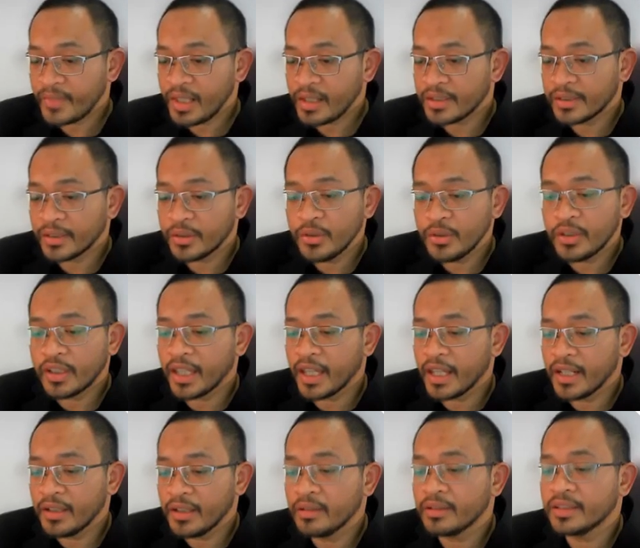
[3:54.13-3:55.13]
so you
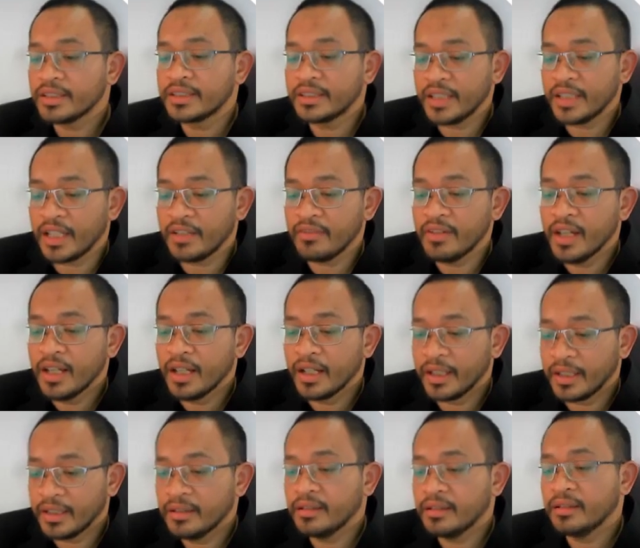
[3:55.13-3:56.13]
cannot save
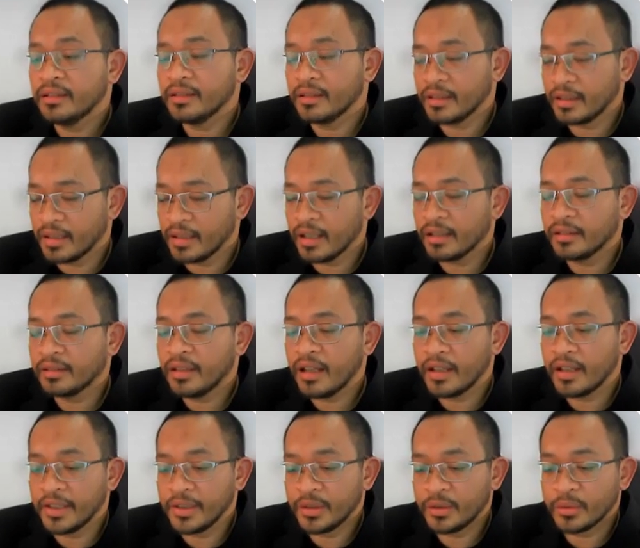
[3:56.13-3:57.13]
the
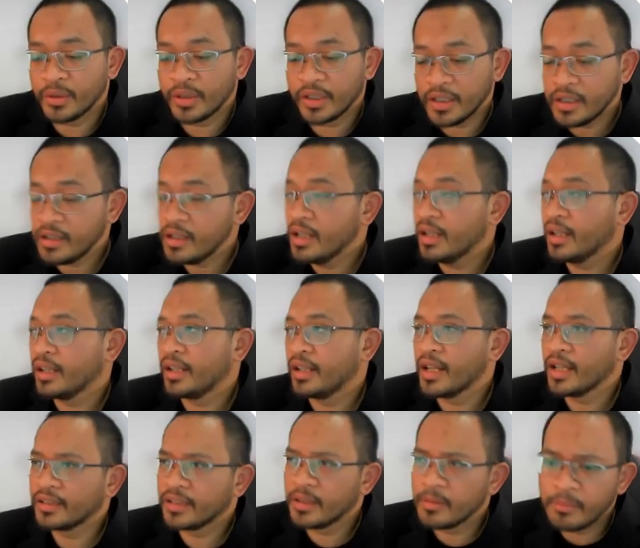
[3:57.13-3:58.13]
data into the
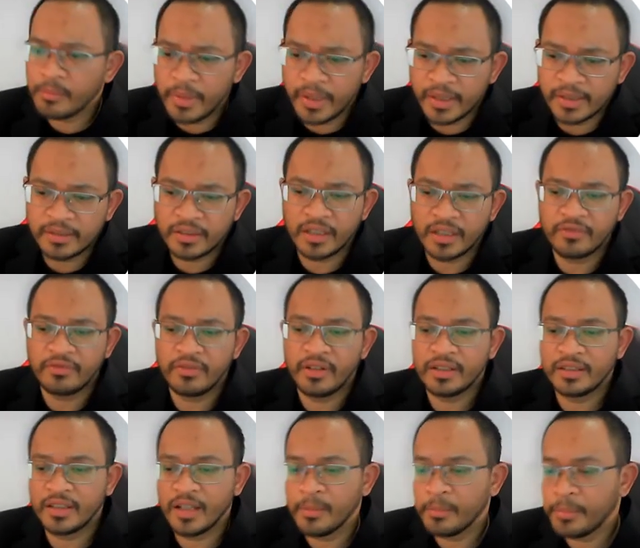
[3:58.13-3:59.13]
database. Okay, for
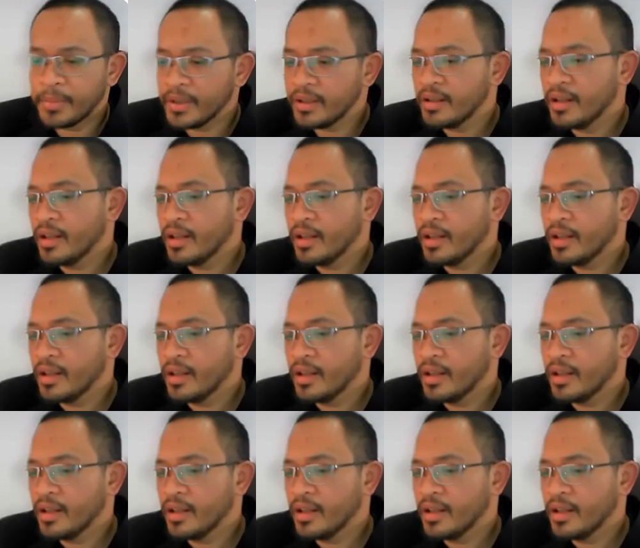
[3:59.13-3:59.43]
example,